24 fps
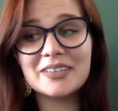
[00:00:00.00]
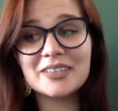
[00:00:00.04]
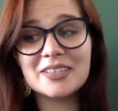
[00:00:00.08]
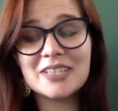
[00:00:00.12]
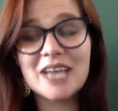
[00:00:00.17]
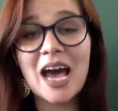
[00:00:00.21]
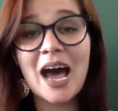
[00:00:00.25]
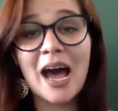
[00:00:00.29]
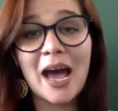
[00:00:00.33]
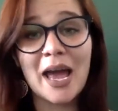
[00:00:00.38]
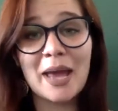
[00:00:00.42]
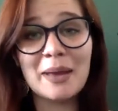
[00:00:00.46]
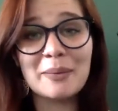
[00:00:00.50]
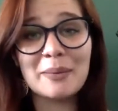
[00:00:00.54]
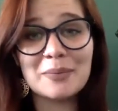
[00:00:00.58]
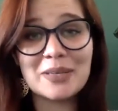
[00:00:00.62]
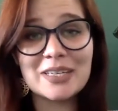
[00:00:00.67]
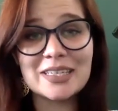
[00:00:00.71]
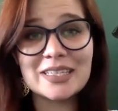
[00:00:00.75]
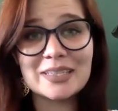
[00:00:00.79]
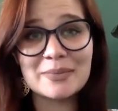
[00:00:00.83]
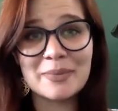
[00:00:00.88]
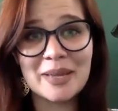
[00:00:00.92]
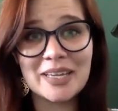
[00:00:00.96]
time
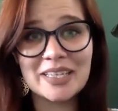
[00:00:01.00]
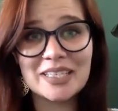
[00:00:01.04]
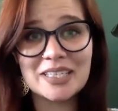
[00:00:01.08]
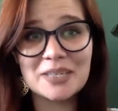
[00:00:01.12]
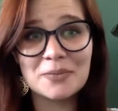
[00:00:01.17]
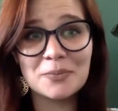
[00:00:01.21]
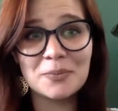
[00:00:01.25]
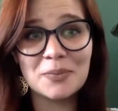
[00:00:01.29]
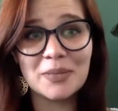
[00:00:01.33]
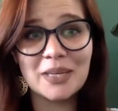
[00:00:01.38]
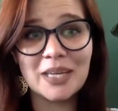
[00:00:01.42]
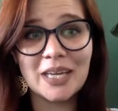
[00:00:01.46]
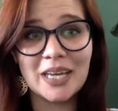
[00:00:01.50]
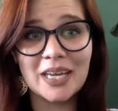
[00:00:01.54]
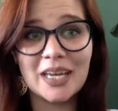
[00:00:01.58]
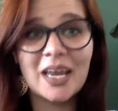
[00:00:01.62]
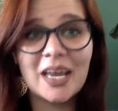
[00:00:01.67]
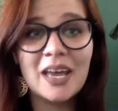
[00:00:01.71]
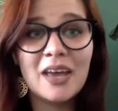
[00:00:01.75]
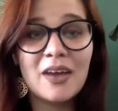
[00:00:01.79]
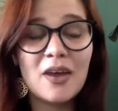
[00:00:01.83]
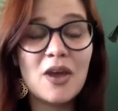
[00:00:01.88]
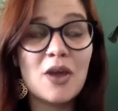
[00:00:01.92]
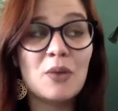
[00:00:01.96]
is meant to be
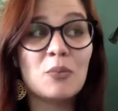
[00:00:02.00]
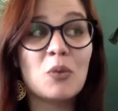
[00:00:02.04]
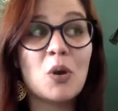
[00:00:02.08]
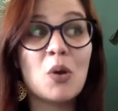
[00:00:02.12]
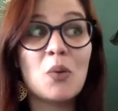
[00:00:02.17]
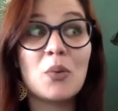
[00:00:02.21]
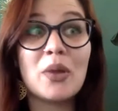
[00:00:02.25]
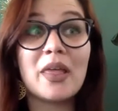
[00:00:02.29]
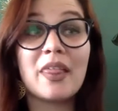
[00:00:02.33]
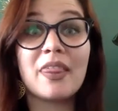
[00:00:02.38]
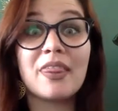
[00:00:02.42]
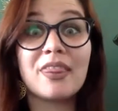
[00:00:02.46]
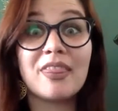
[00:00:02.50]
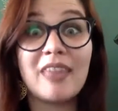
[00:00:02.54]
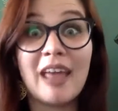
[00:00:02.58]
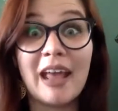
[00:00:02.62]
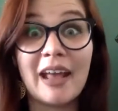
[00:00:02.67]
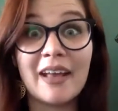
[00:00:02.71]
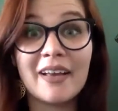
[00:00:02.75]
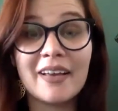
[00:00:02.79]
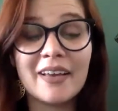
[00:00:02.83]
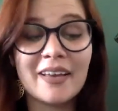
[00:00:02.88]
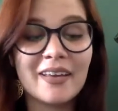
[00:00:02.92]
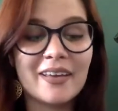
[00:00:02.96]
and what we
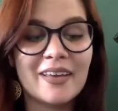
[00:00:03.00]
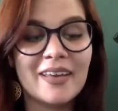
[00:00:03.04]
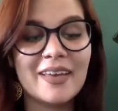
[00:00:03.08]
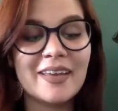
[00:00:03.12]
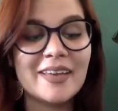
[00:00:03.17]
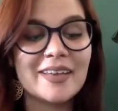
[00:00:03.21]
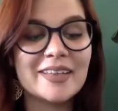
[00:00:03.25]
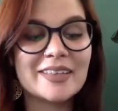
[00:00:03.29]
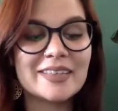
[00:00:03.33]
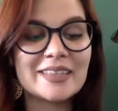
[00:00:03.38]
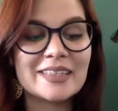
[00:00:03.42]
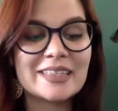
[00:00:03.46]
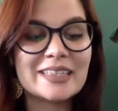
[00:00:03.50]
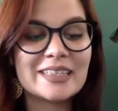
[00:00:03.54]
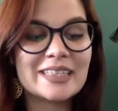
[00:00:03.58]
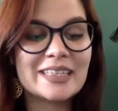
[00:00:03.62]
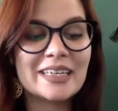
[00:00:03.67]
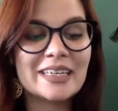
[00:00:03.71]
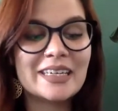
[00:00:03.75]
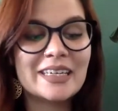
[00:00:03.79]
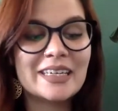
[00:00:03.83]
think is